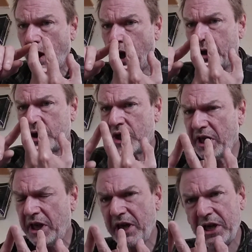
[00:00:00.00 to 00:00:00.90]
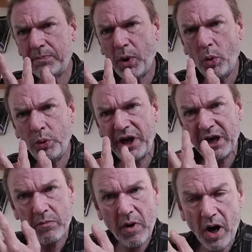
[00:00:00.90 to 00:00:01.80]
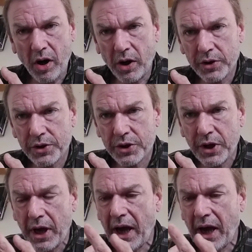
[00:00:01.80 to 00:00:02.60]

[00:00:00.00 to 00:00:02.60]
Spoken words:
She is born in March.